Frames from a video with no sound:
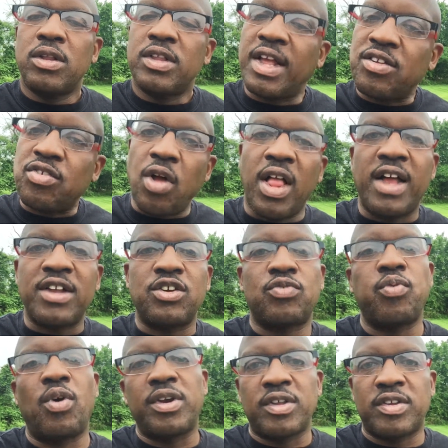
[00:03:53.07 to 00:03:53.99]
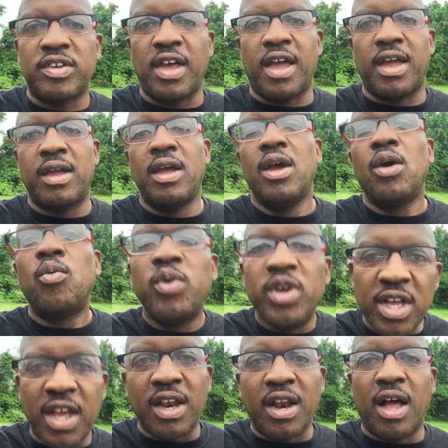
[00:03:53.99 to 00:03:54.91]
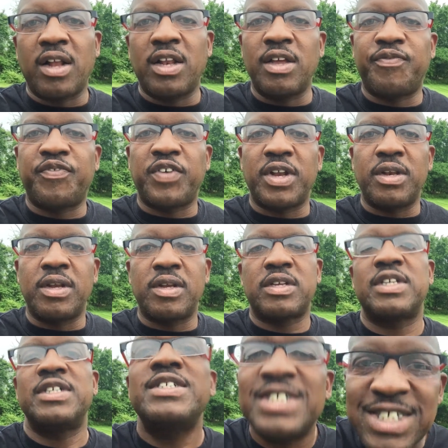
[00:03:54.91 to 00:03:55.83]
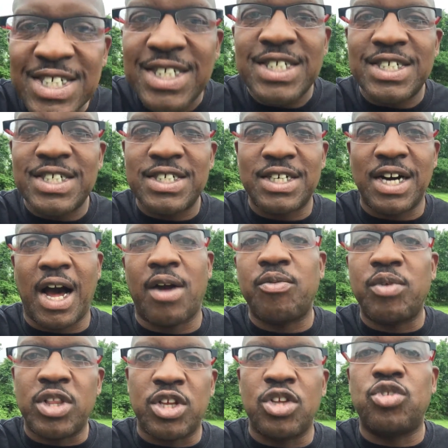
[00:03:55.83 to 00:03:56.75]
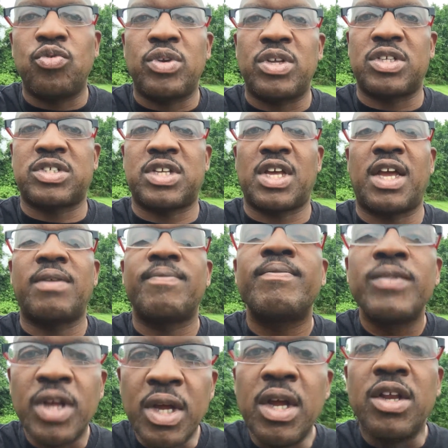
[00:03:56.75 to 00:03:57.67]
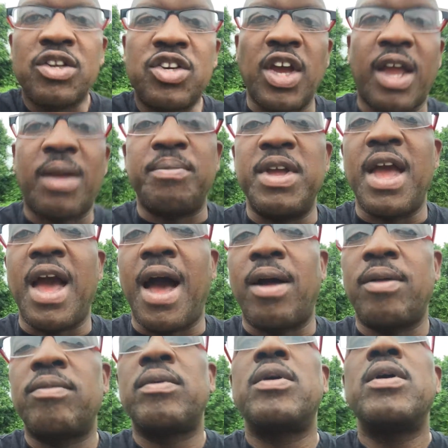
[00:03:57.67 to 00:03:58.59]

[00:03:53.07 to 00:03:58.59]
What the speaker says: That's all I just wanted to say. We Get Ugly Fitness. I really do this thing. Check me out.